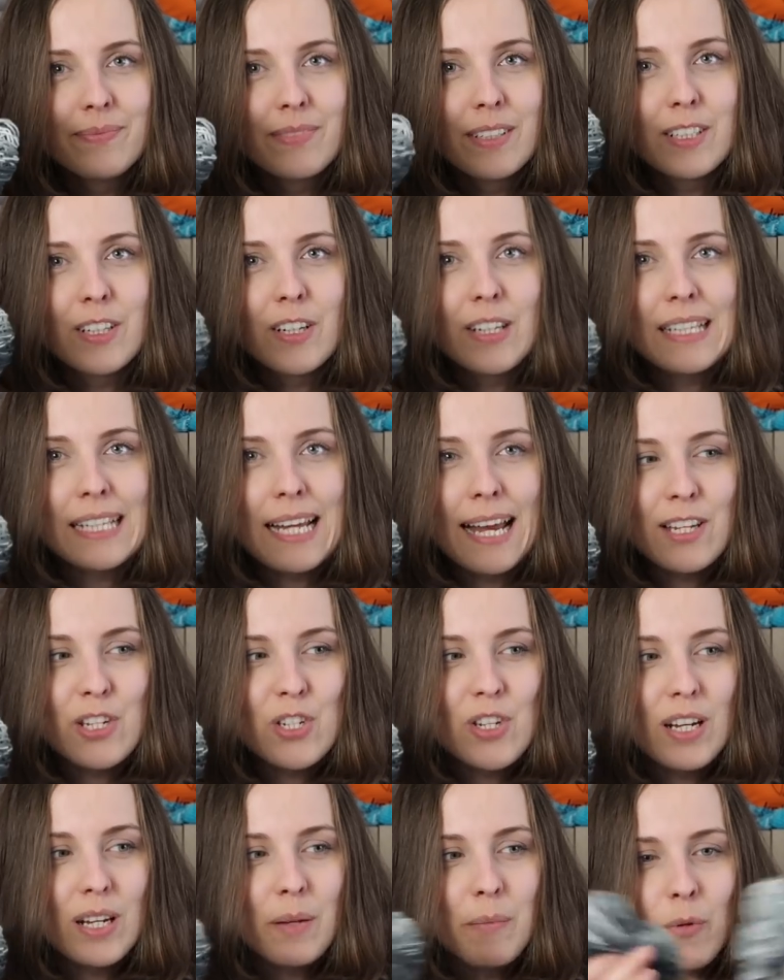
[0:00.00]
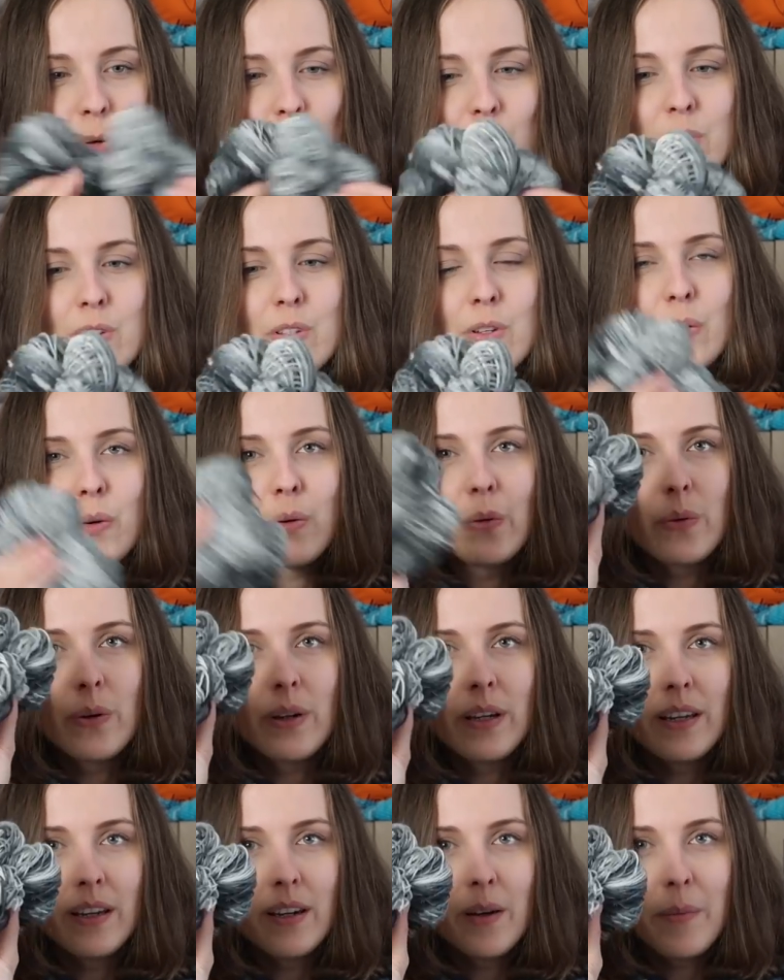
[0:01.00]
they're not attached anymore.
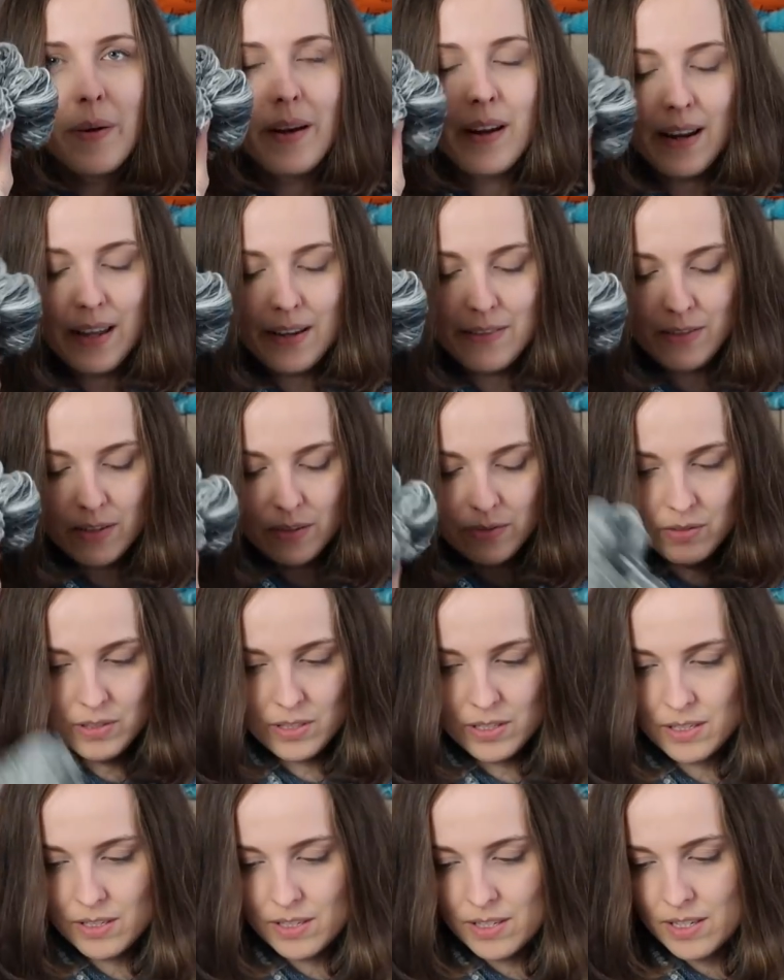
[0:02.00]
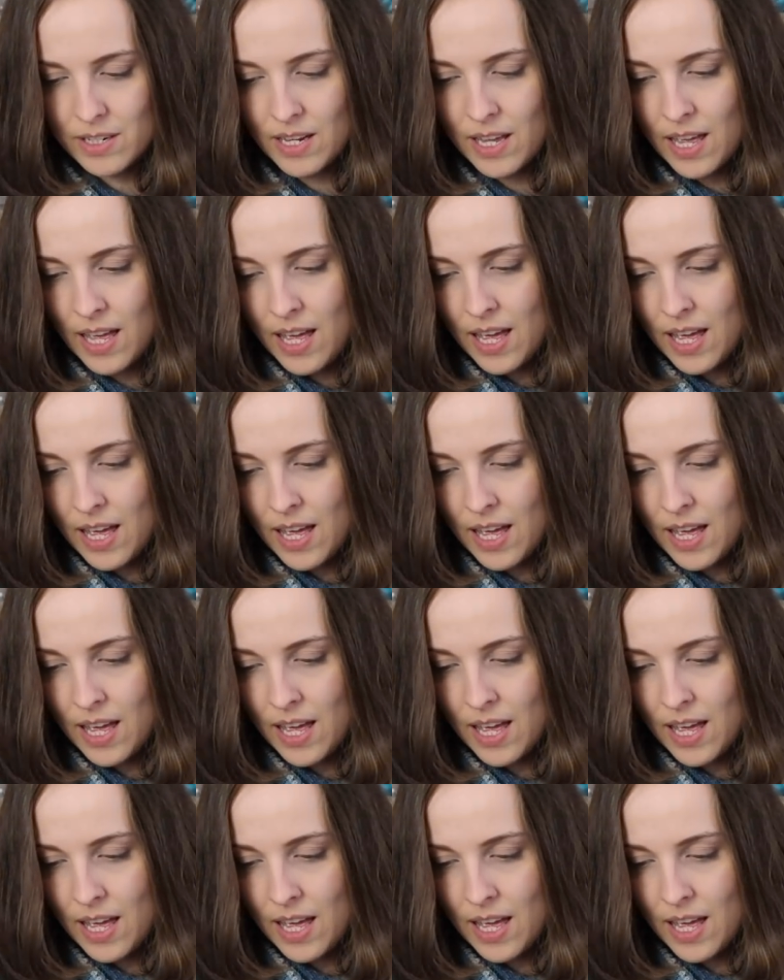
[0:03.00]
So here are my leftovers.